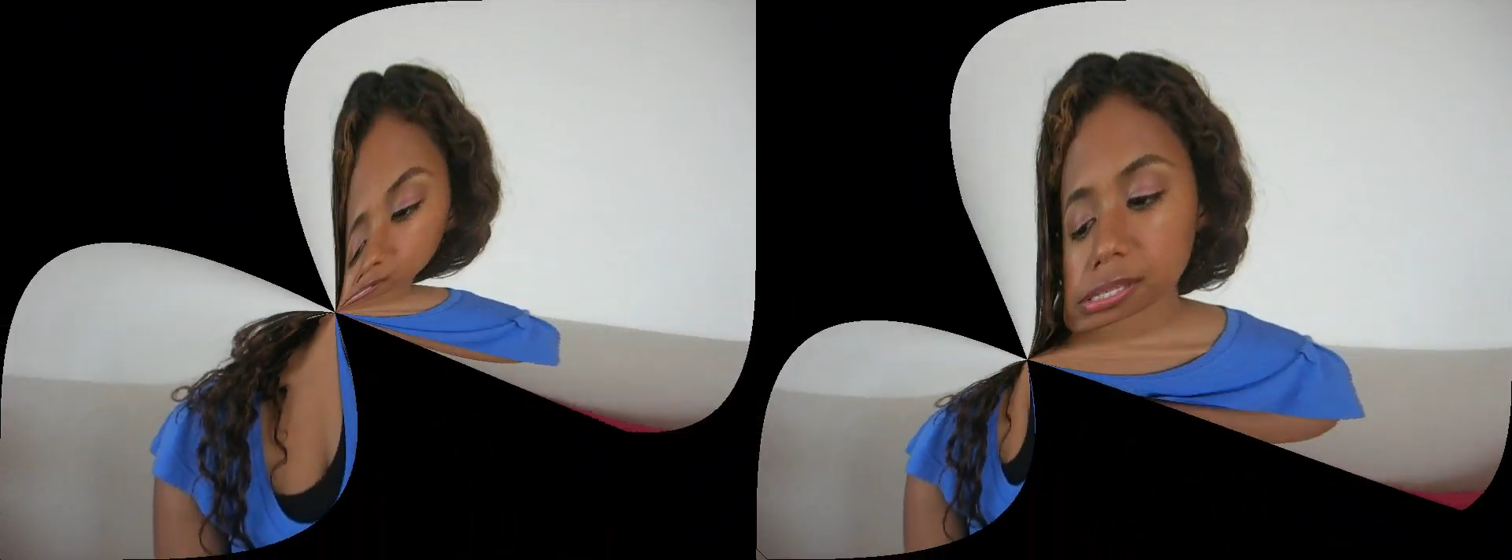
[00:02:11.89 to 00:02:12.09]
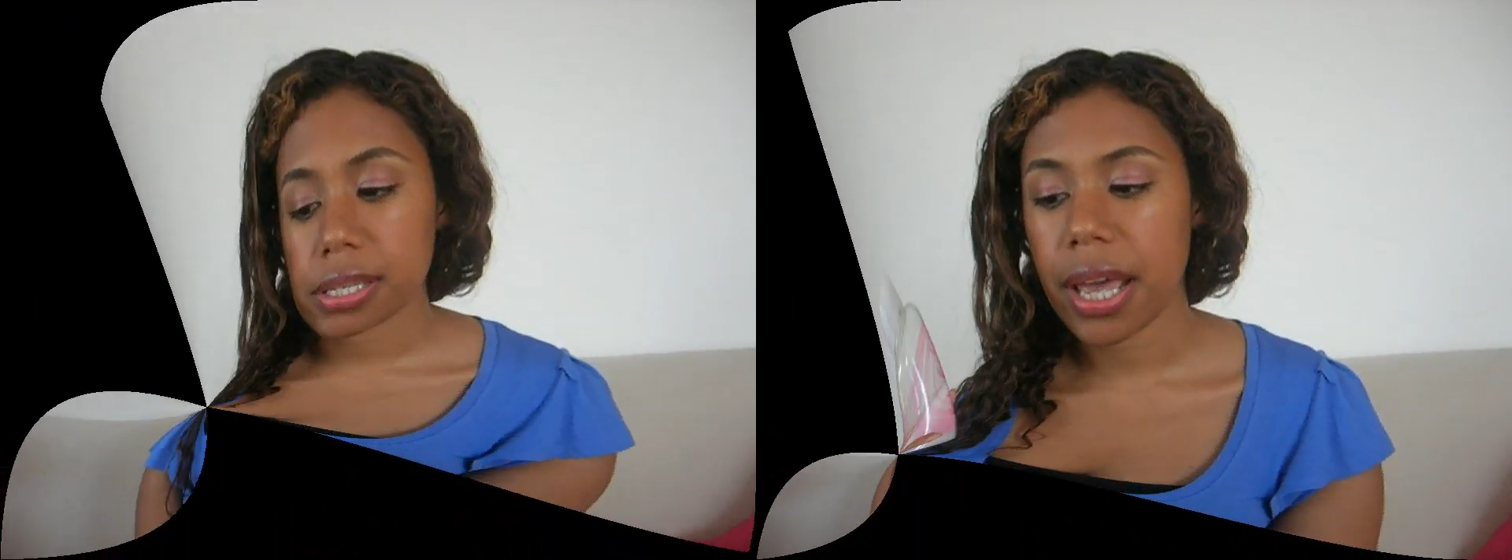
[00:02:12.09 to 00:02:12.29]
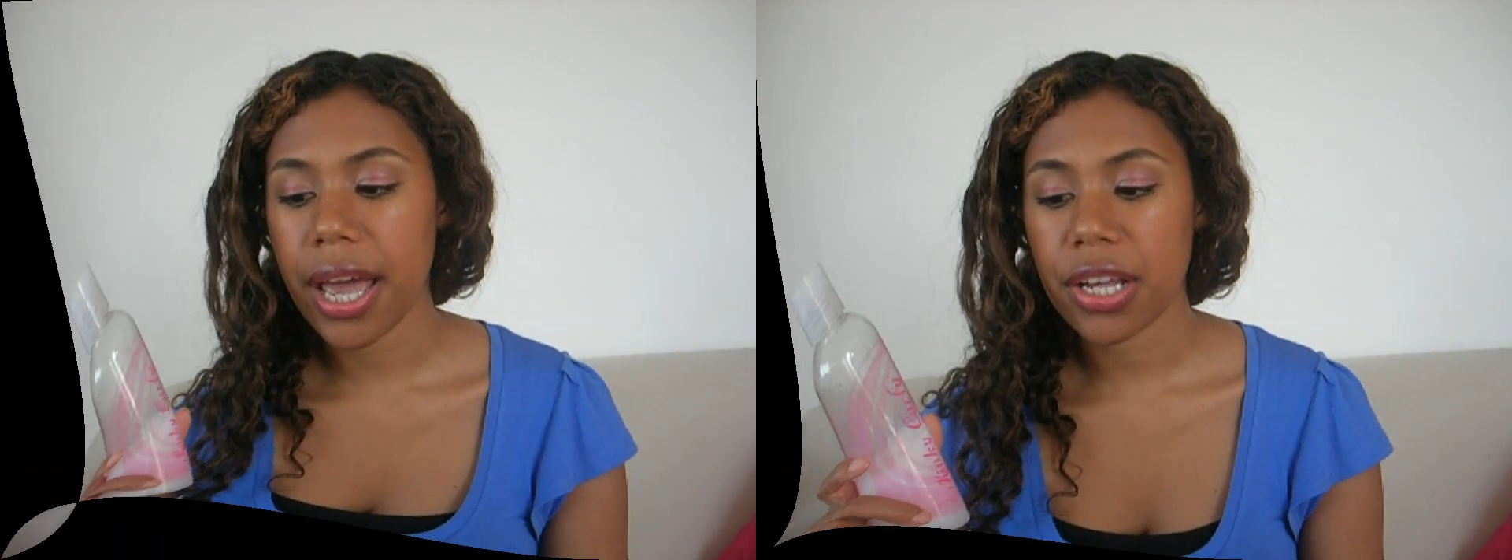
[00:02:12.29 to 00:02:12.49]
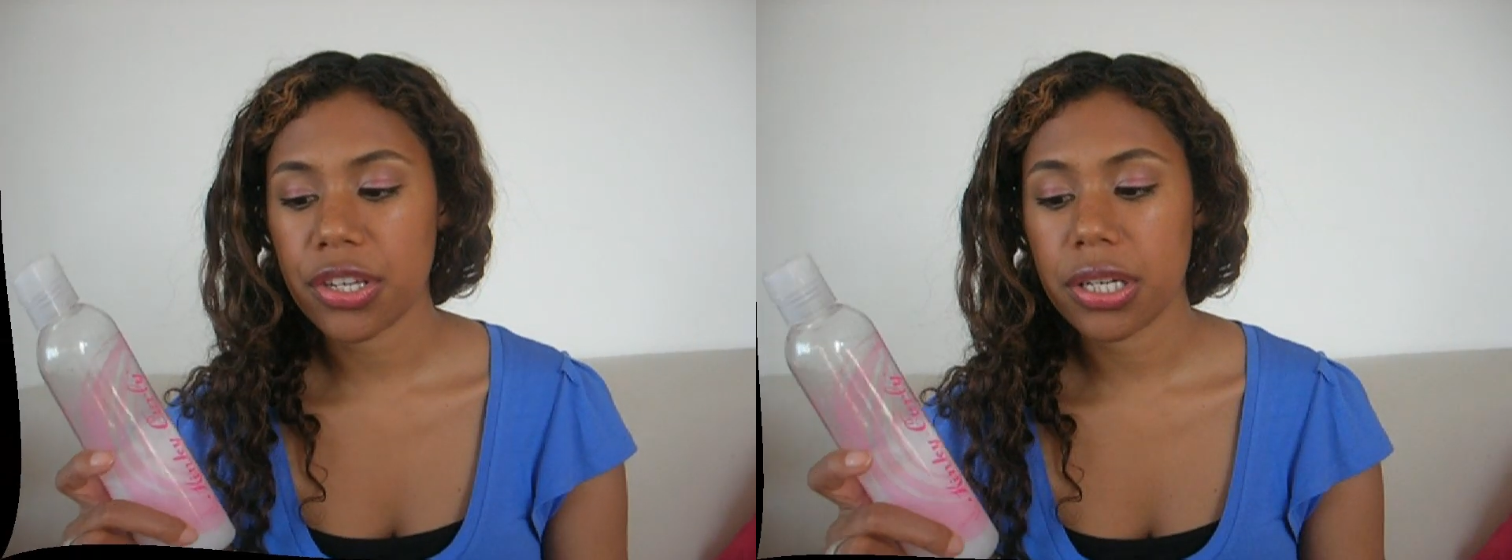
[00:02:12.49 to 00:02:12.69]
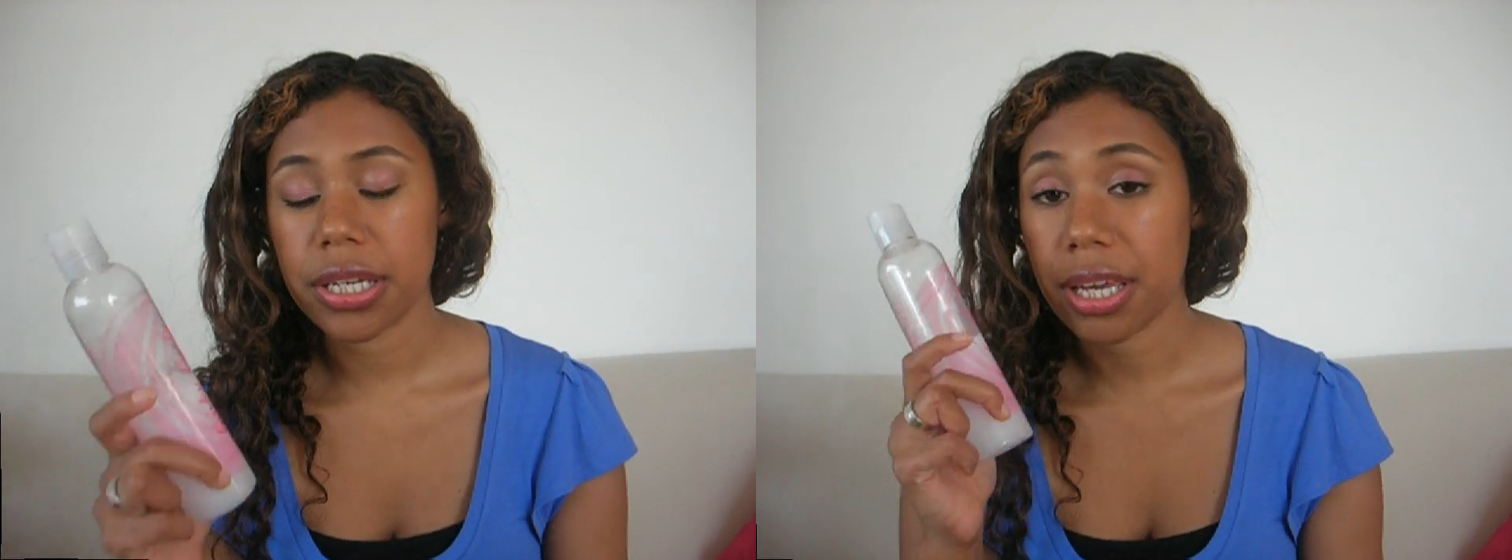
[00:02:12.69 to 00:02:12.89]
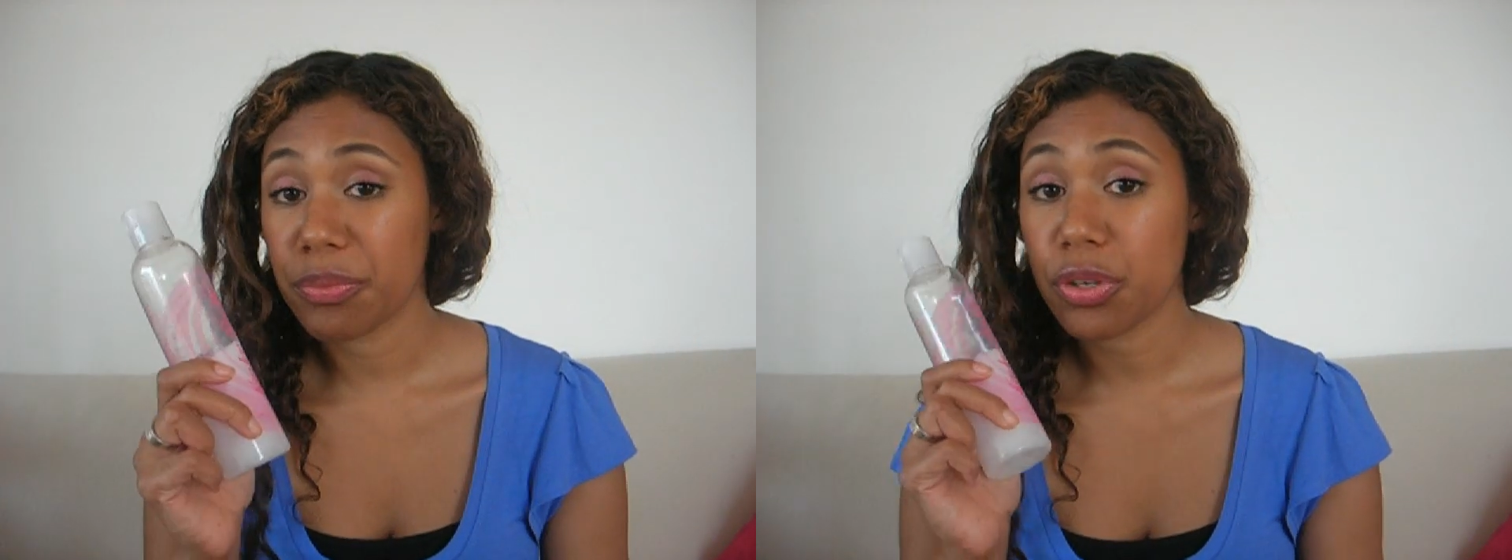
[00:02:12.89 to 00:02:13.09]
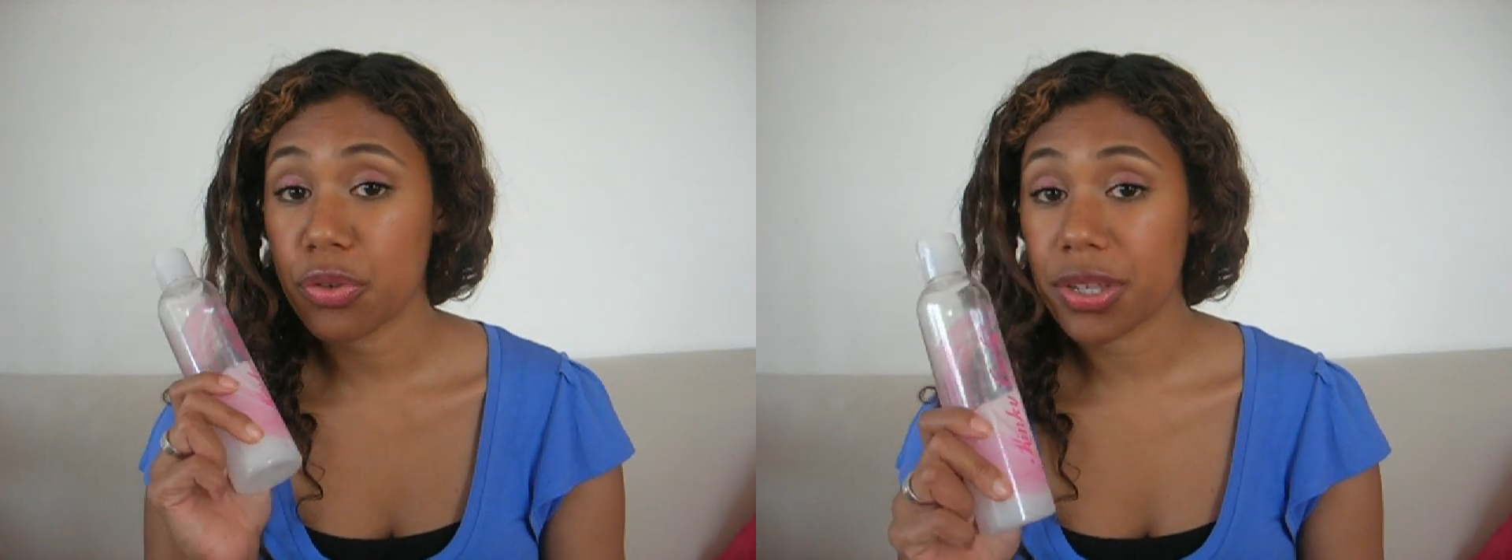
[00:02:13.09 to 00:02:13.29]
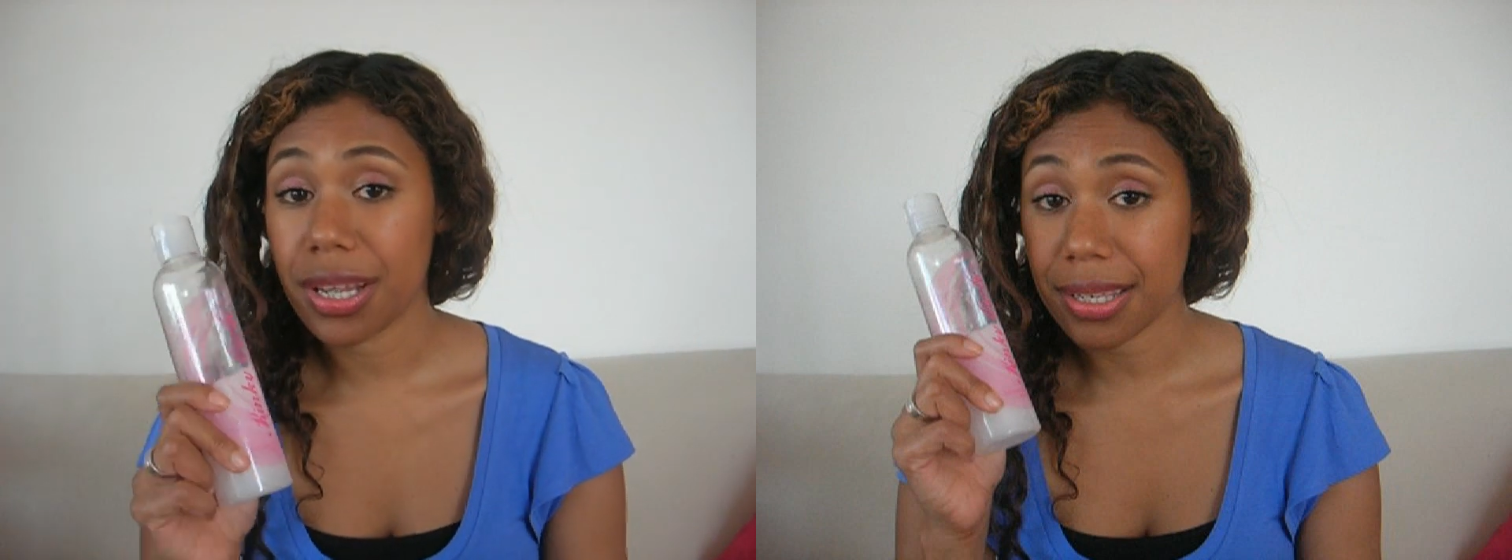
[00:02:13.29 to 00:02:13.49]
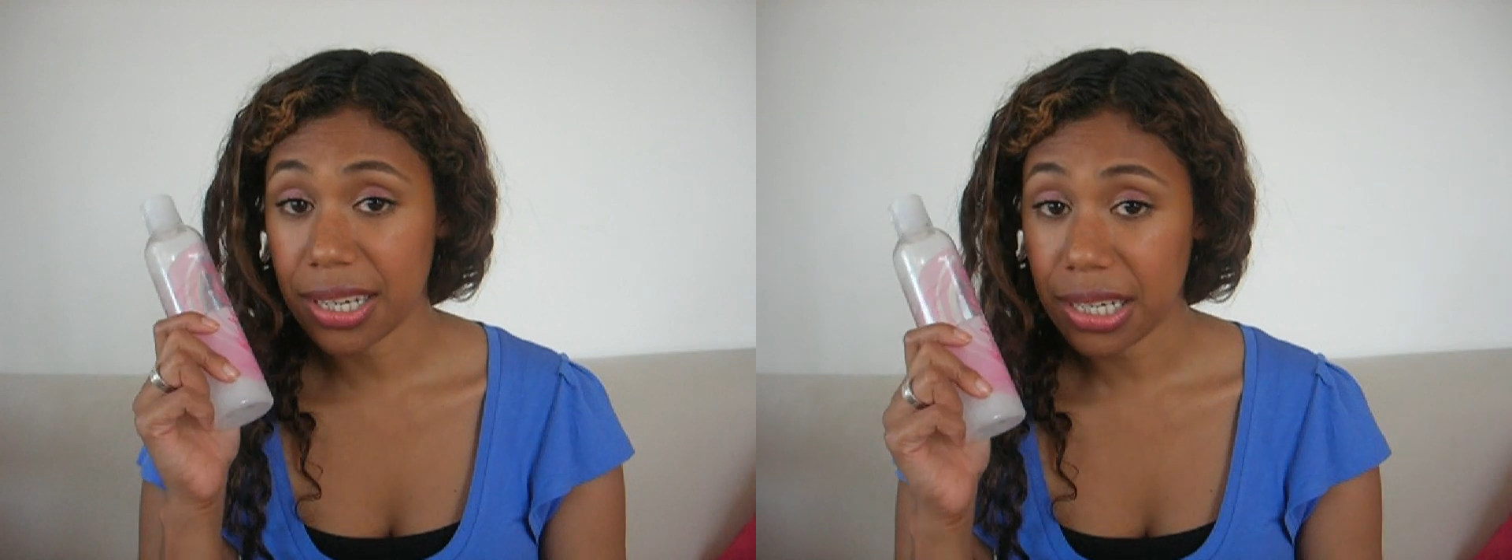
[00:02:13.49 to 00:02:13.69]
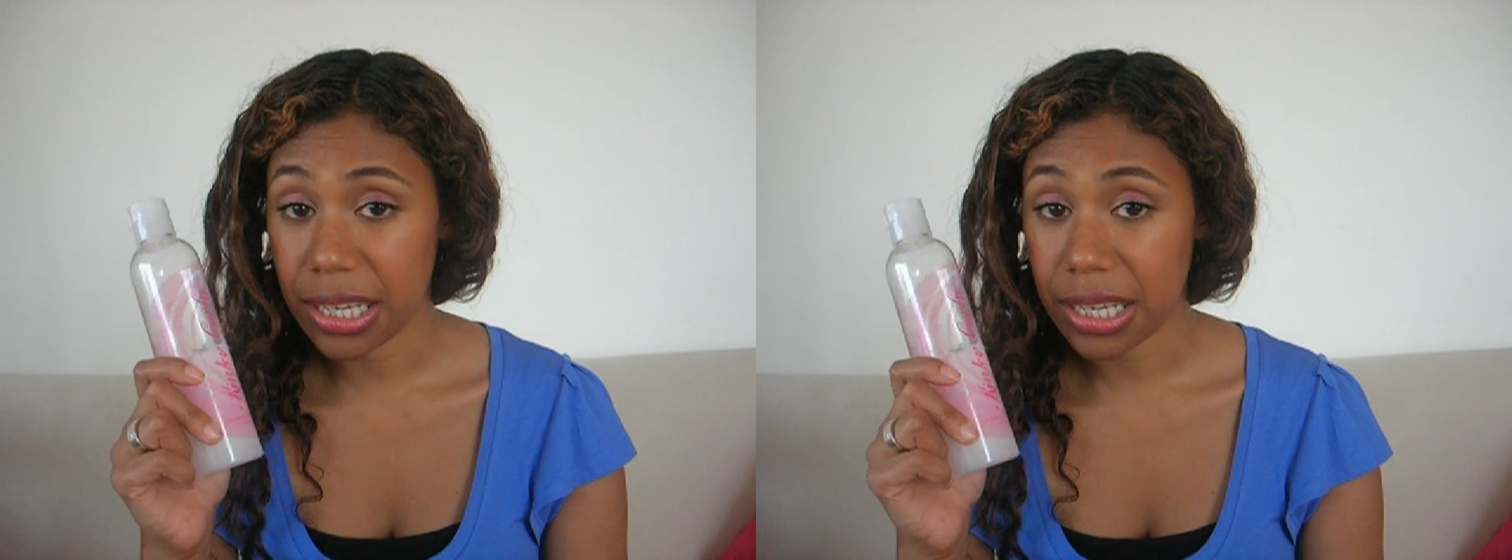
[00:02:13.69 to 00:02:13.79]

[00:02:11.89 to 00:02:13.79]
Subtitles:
This actually can be used as a